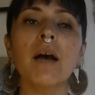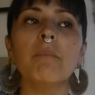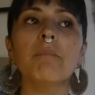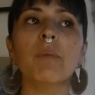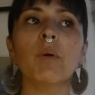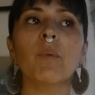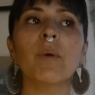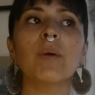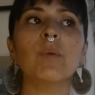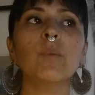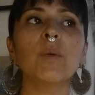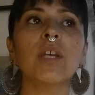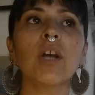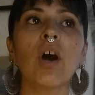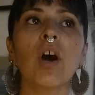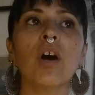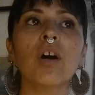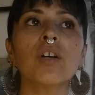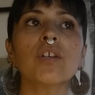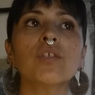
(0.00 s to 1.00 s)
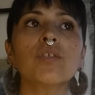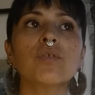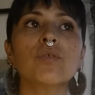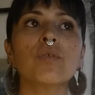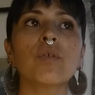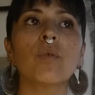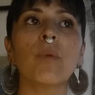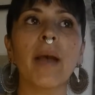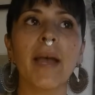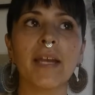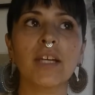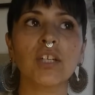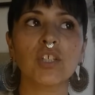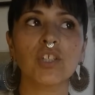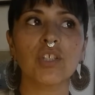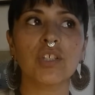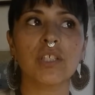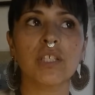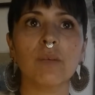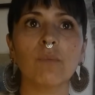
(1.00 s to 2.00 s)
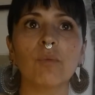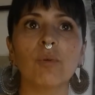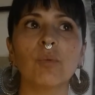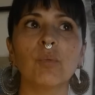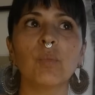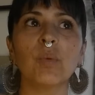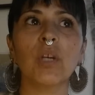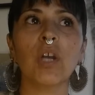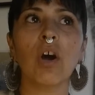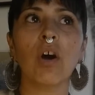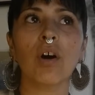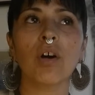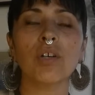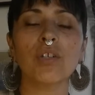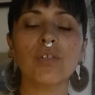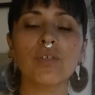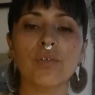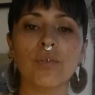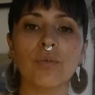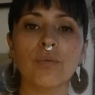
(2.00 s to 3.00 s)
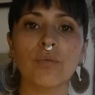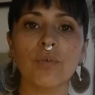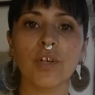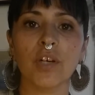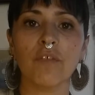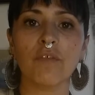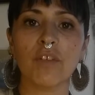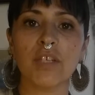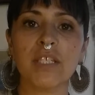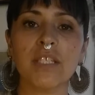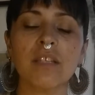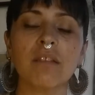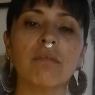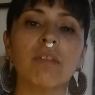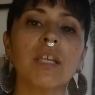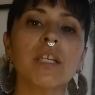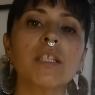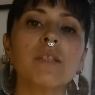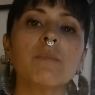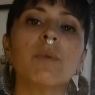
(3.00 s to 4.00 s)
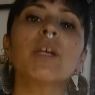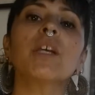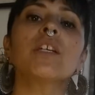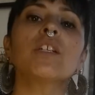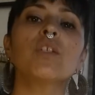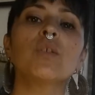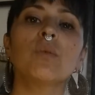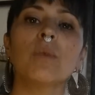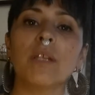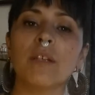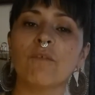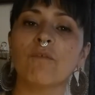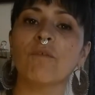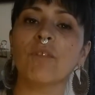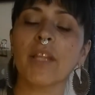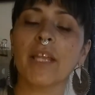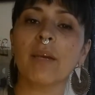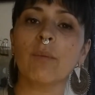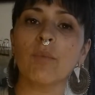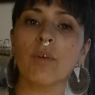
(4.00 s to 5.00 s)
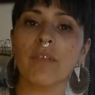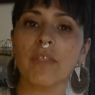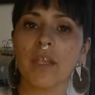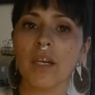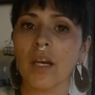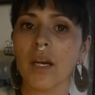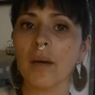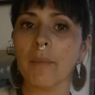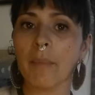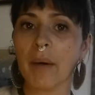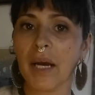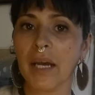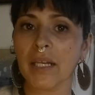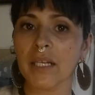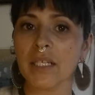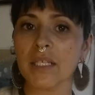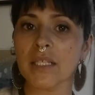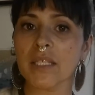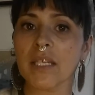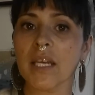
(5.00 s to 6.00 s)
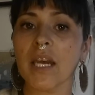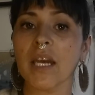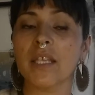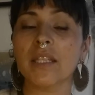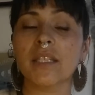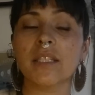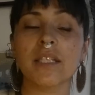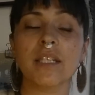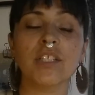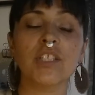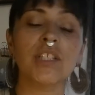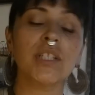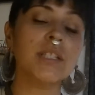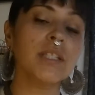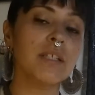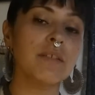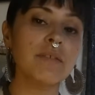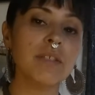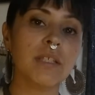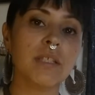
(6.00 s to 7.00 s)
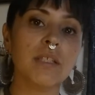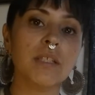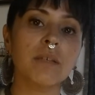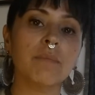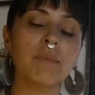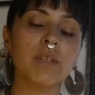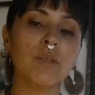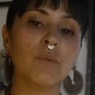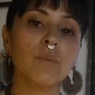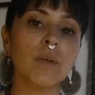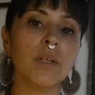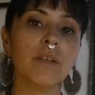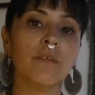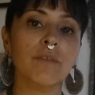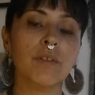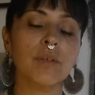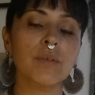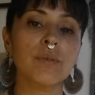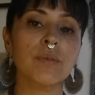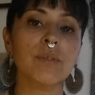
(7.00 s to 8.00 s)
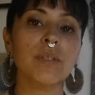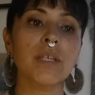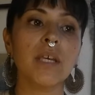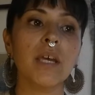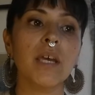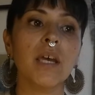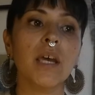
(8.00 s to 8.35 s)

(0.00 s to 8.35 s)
But when we are so anxious and when we are so nervous, things begin to inflame within our bodies. The digestive system is one of those